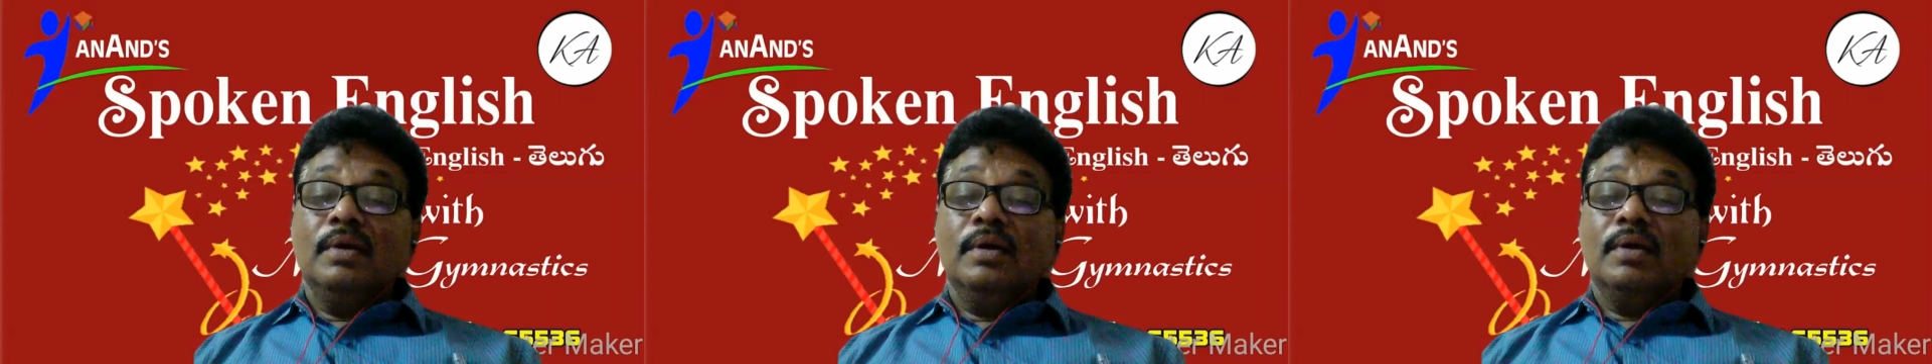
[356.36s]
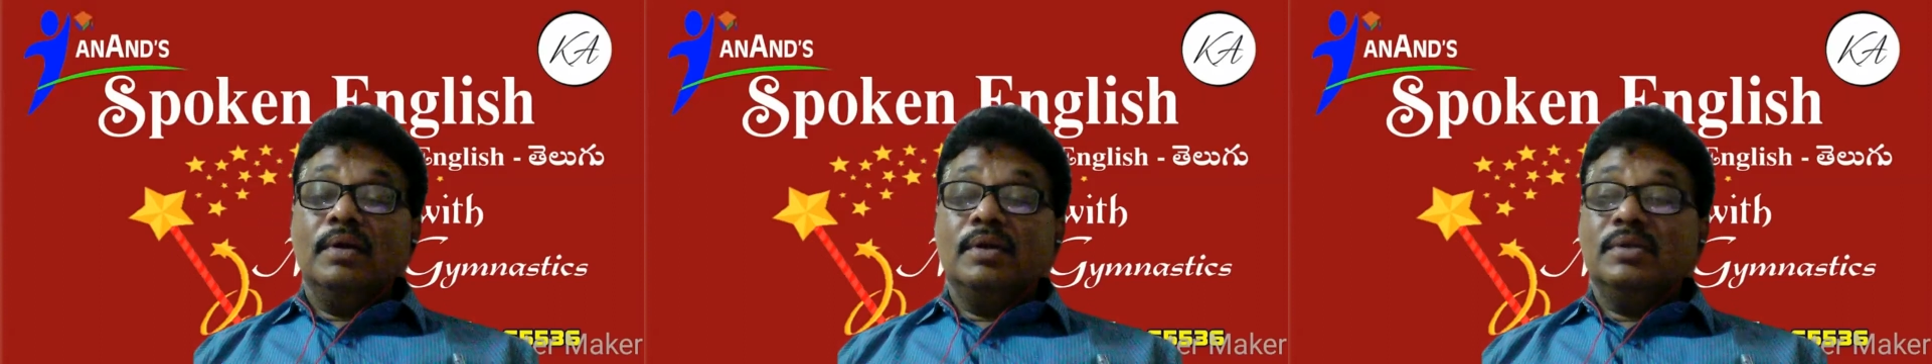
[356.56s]

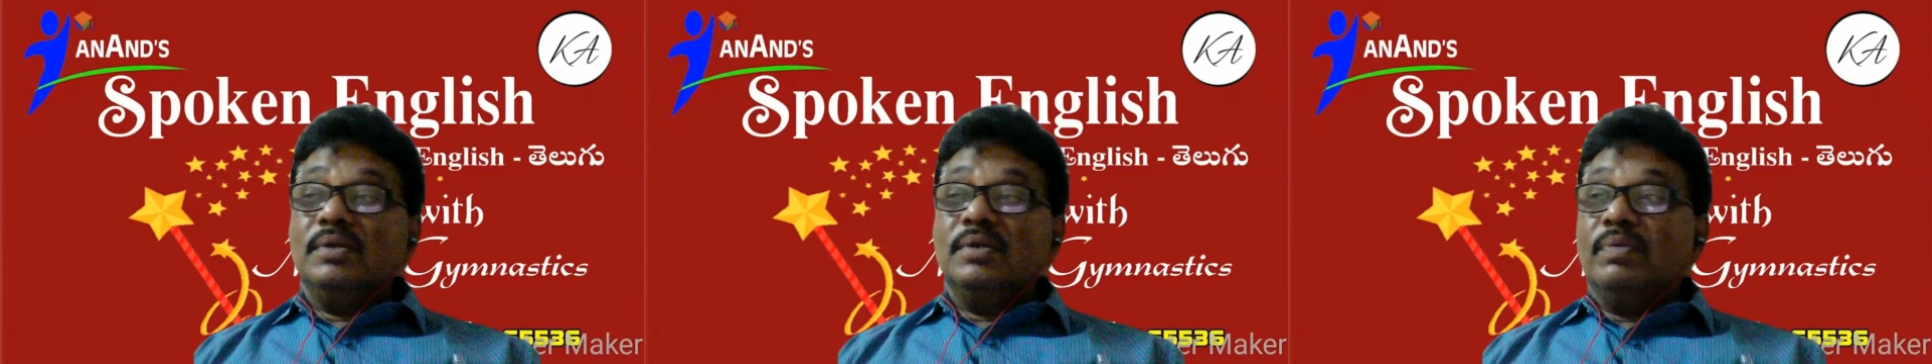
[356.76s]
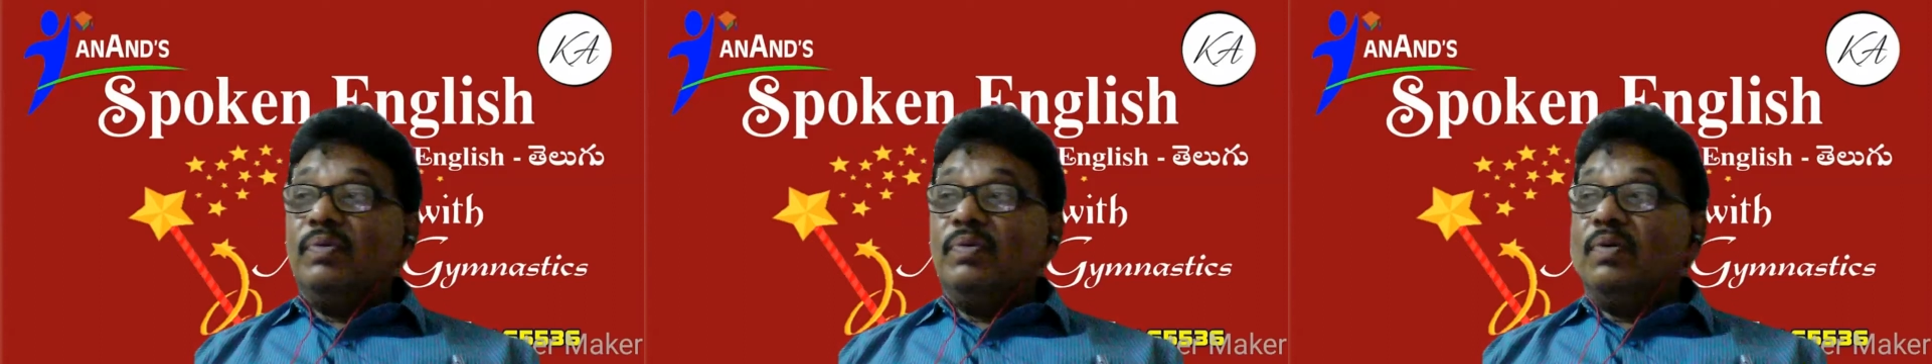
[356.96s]
it is
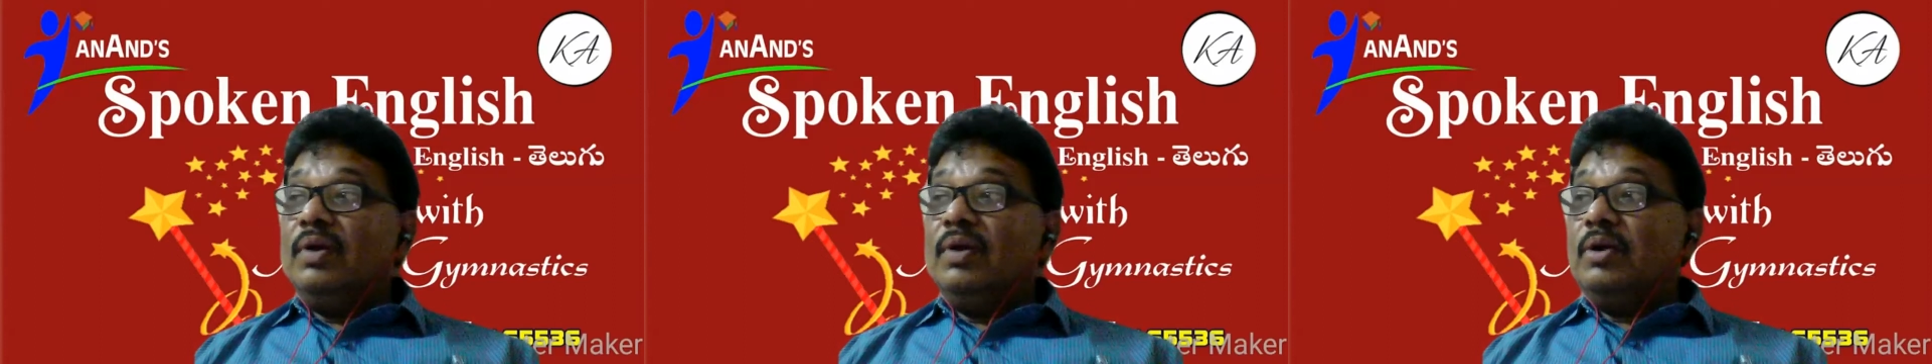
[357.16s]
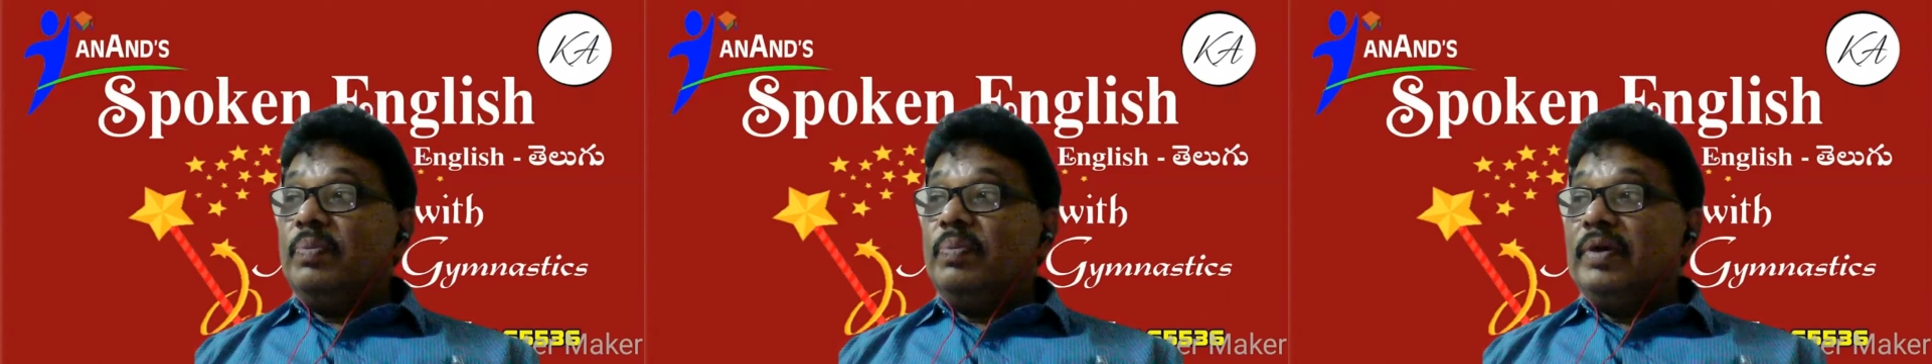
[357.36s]
a
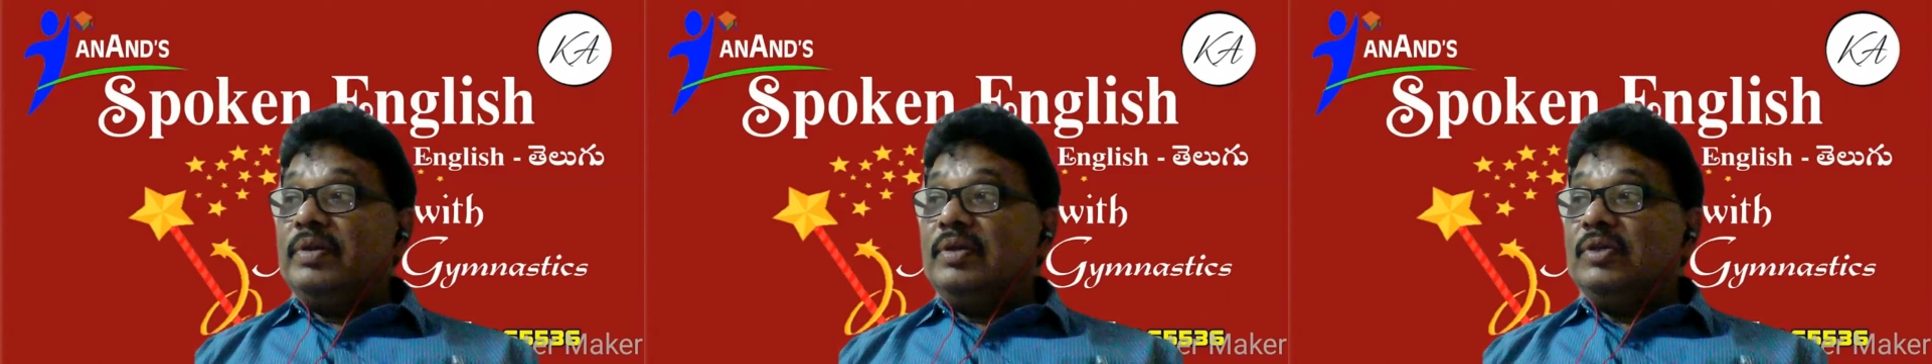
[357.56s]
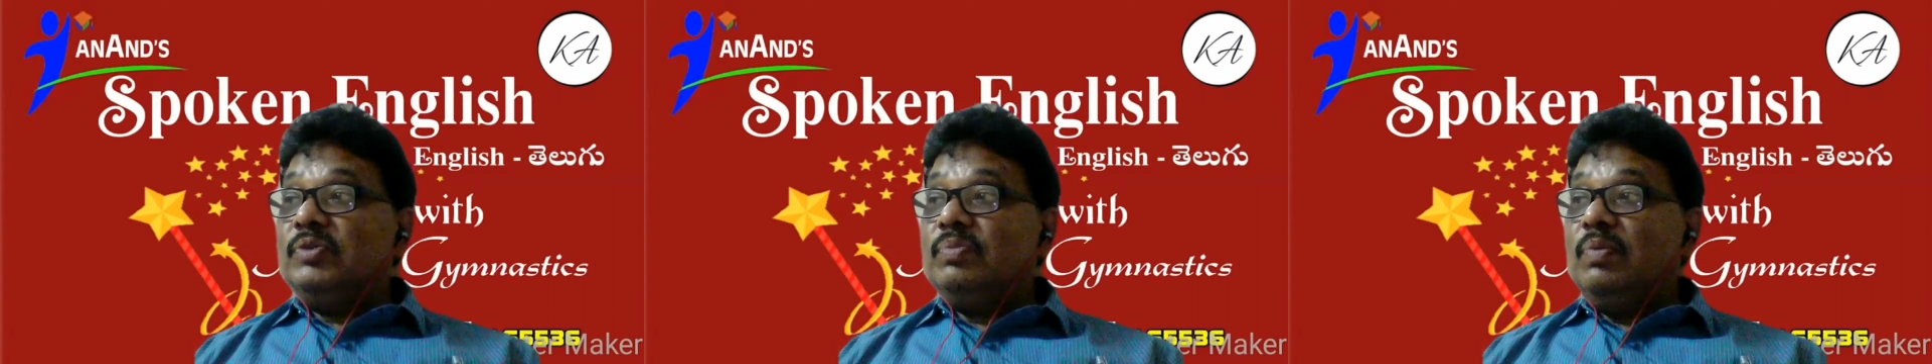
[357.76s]
400
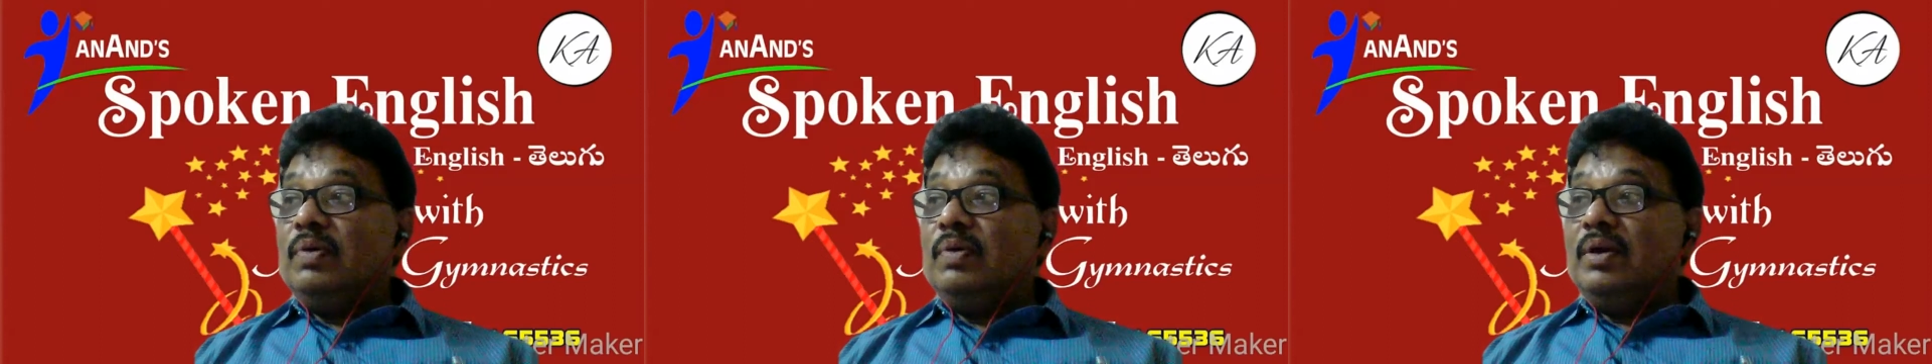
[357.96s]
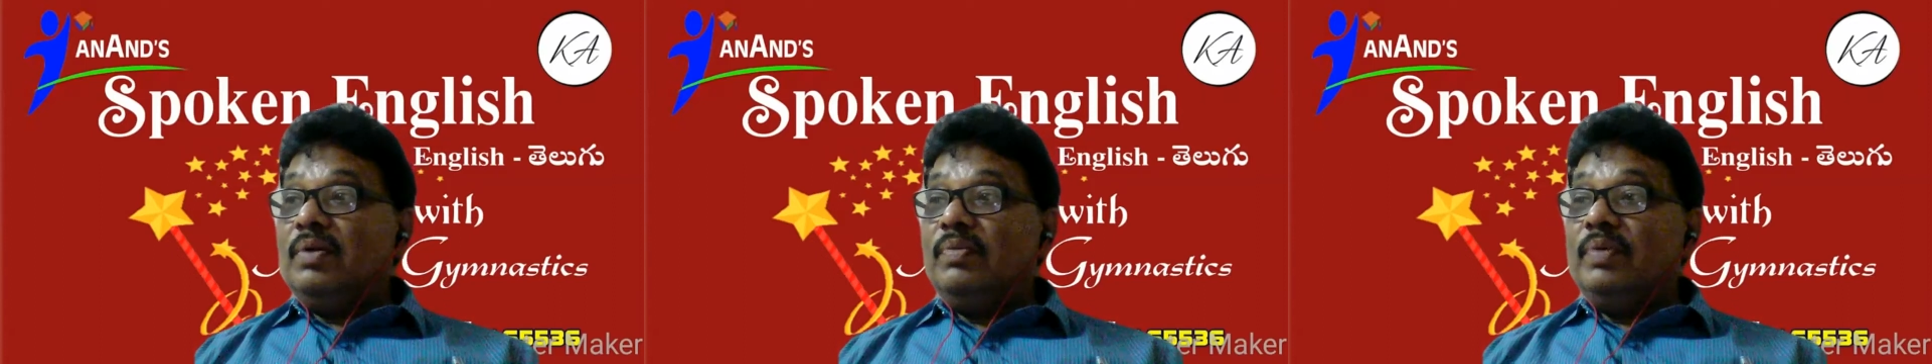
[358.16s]
pages book
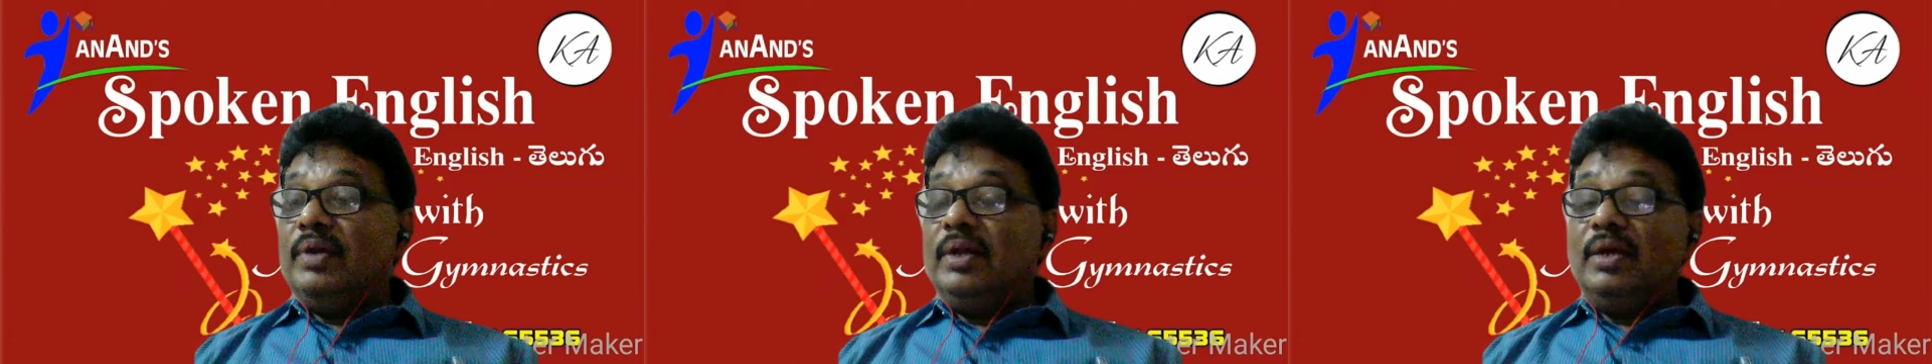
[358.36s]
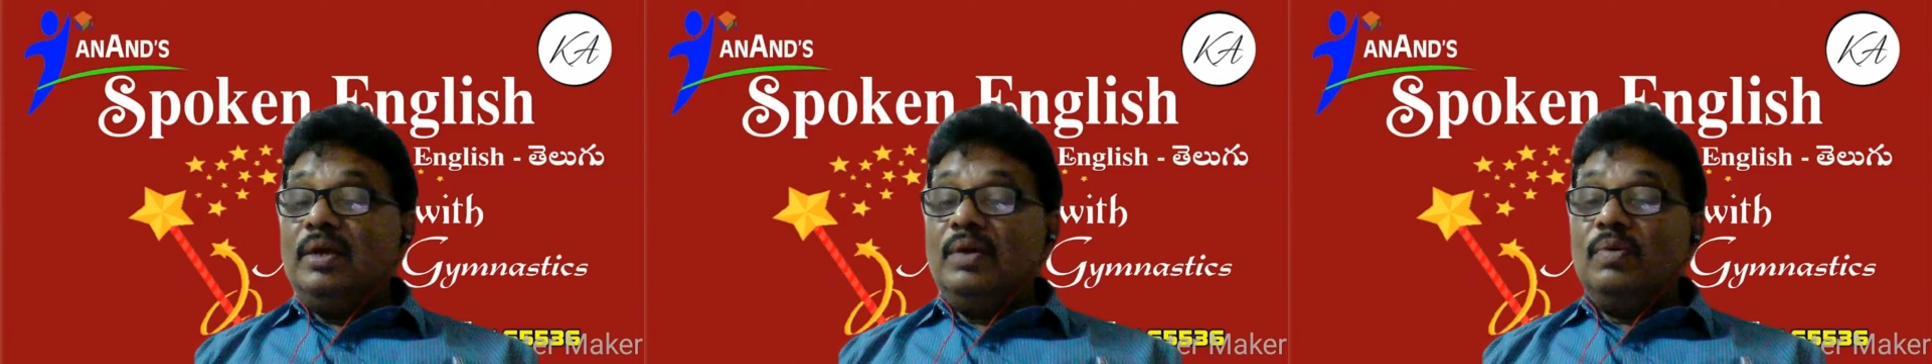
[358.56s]
and
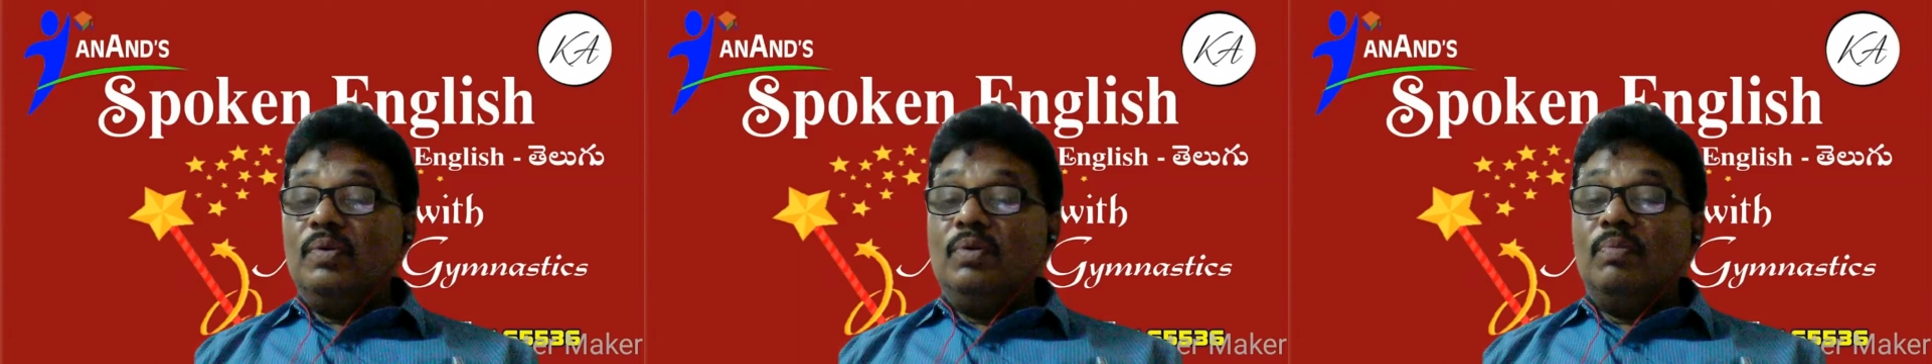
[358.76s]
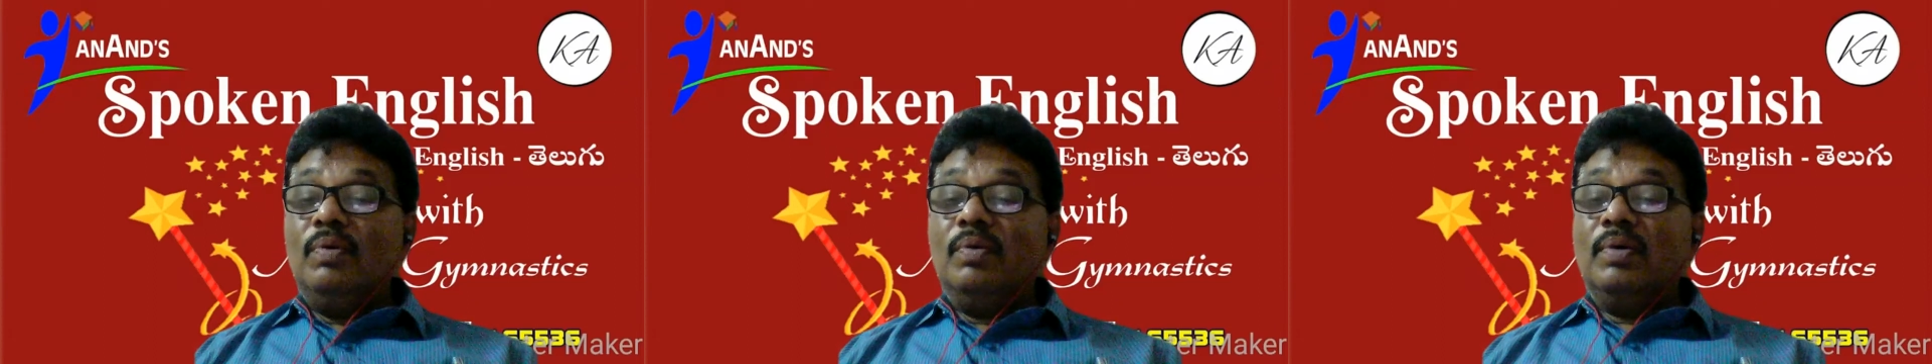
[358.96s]
very
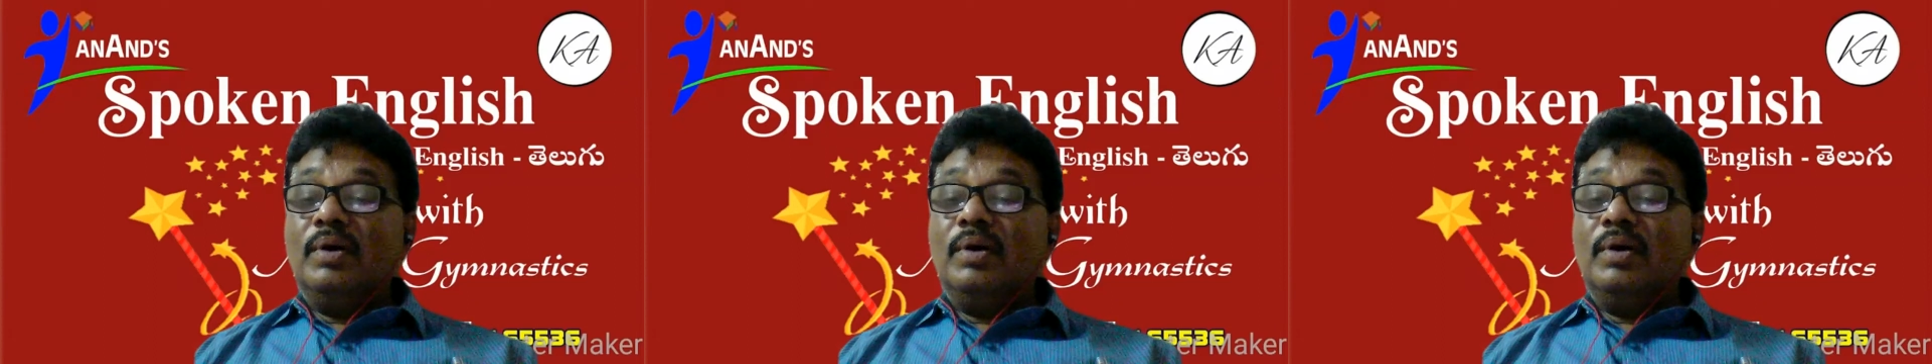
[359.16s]
good book.